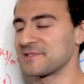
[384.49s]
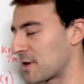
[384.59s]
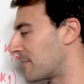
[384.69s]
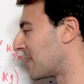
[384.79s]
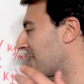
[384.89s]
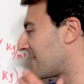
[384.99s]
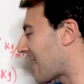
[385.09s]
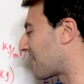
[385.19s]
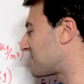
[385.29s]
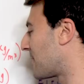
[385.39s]
So
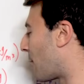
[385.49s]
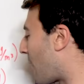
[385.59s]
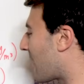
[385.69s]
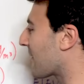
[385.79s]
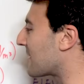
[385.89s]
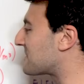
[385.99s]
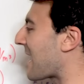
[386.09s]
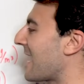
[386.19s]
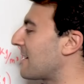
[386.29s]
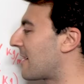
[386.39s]
yes, water is
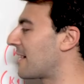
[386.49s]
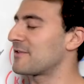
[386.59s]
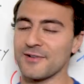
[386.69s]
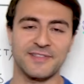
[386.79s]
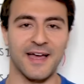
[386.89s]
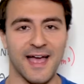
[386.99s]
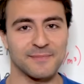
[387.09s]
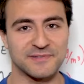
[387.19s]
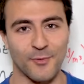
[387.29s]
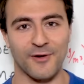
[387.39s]
800
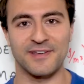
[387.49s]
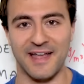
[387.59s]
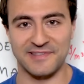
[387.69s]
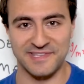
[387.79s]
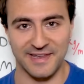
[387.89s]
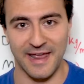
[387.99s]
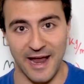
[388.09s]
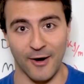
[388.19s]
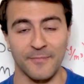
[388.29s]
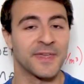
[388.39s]
times more dense than
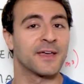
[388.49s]
air.